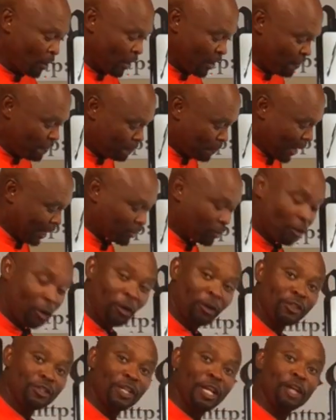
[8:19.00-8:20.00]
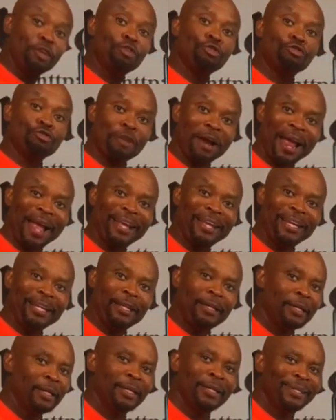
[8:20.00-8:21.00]
If by Thursday you're
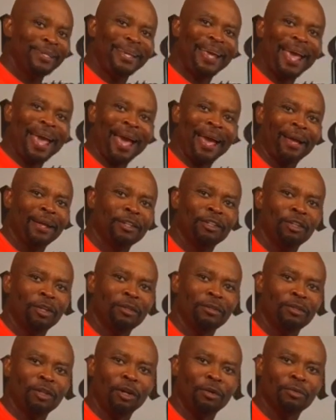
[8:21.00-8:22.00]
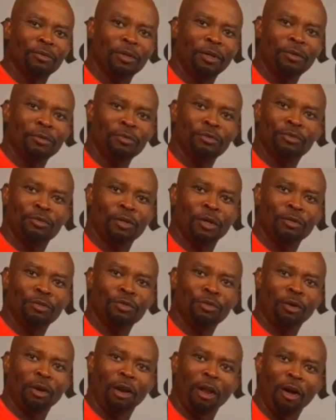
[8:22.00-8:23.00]
dragging, yeah, don't
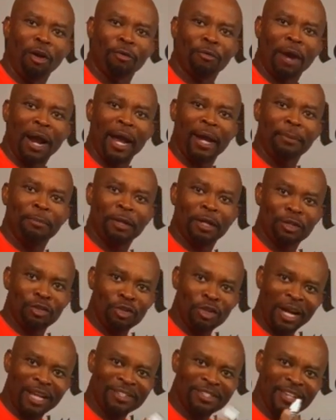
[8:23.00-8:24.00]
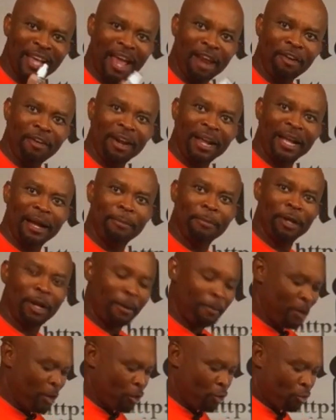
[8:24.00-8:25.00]
do a long ride because you got Saturday coming
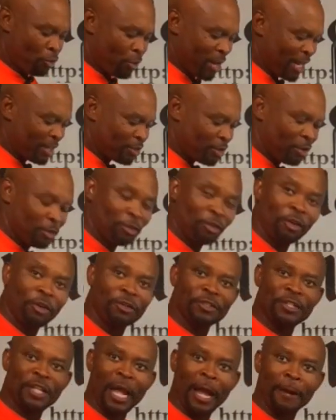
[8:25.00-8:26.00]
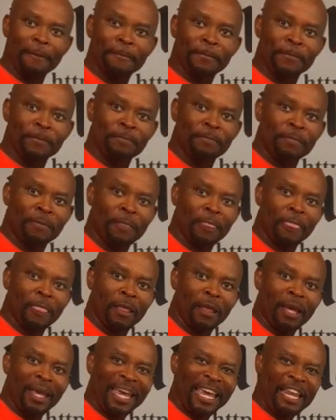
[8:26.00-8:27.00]
up. Rest on Thursday.
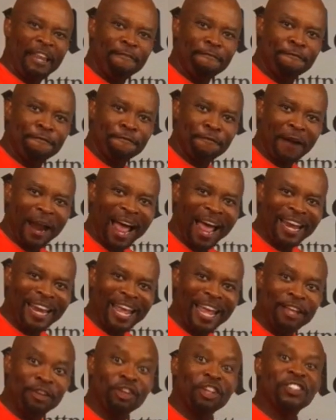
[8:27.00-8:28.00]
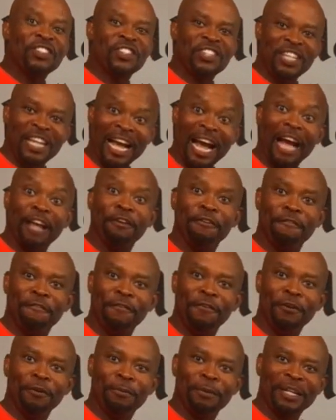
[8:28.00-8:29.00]
And then Friday, you can see how you
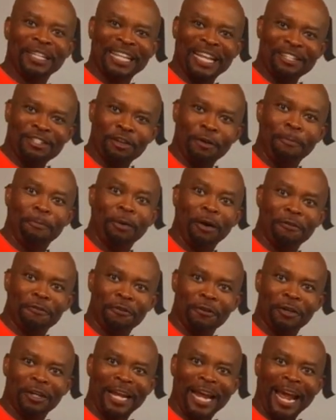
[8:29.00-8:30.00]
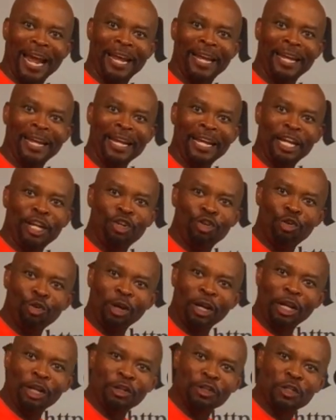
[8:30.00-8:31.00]
feel because that's their buffer day. You
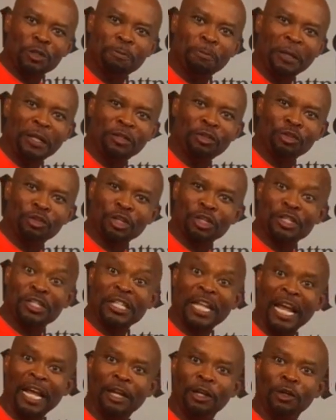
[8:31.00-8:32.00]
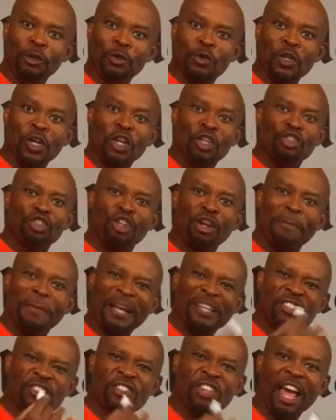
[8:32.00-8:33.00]
do a little spin to just stay loose so that
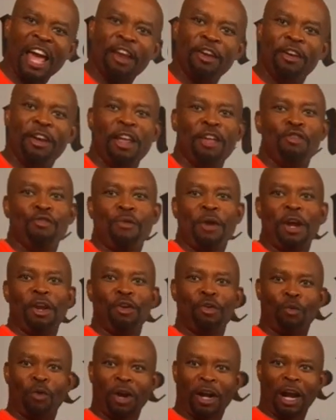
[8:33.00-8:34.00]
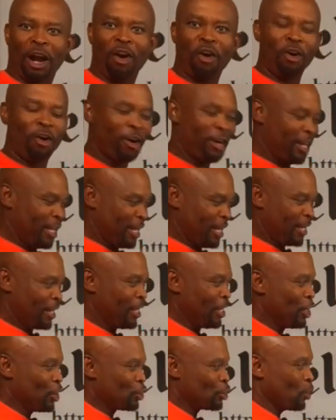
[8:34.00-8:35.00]
by Saturday, you're ready to work out hard again.
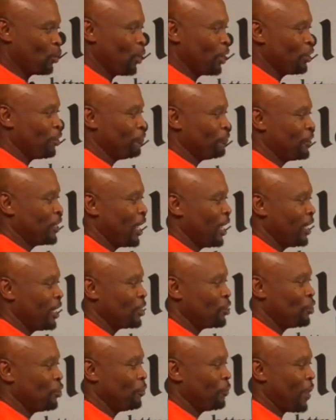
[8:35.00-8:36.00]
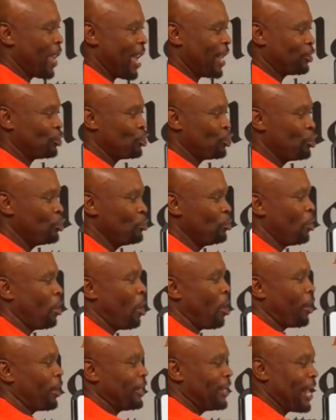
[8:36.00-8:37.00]
So what you've done is you've had two
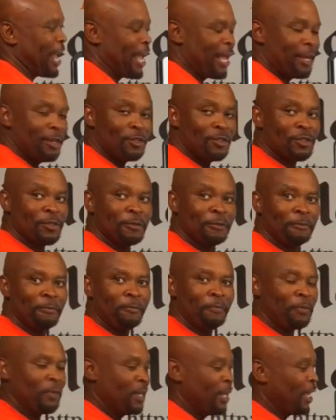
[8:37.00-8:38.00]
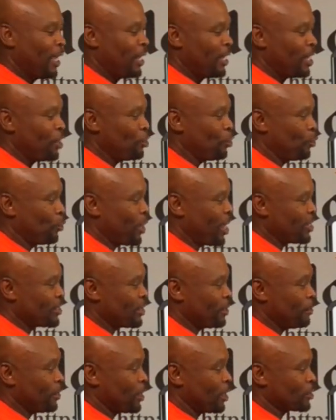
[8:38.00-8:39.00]
hard days and then you
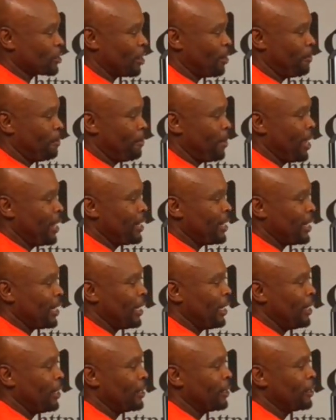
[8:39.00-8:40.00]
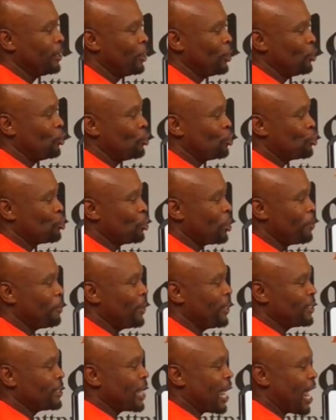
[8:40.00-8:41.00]
rested because on Monday, you should have
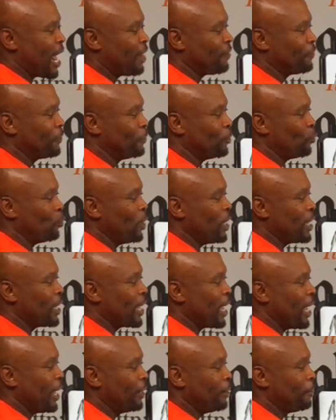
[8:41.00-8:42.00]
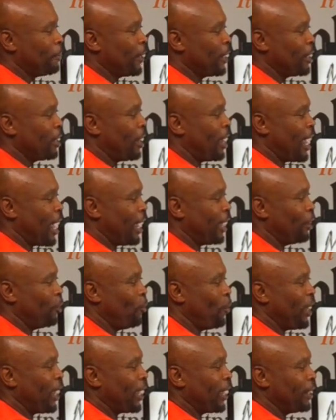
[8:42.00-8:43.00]
been tired from the weekend, depending on how it
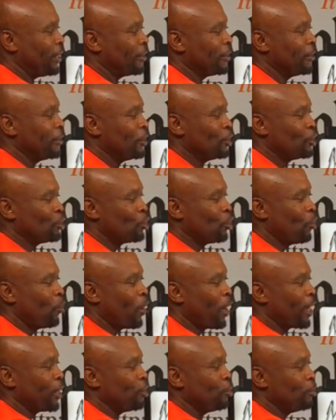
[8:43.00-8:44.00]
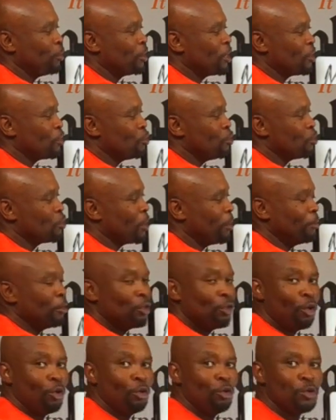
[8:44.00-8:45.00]
went, to where you would just do
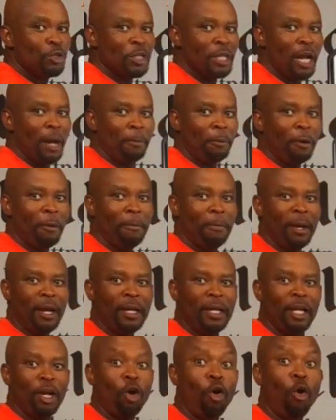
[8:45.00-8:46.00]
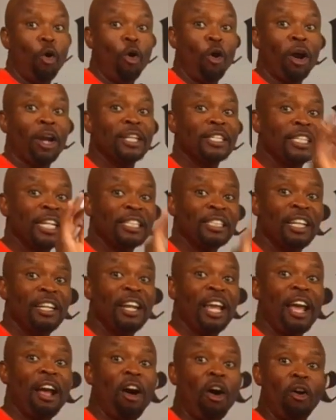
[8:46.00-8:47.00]
something to loosen up on Monday or take the
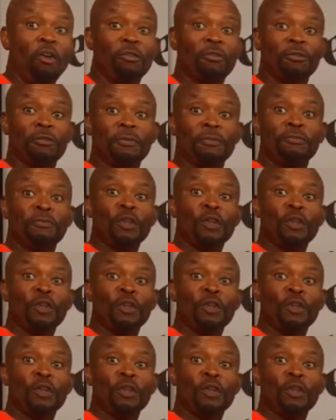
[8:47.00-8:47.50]
day off.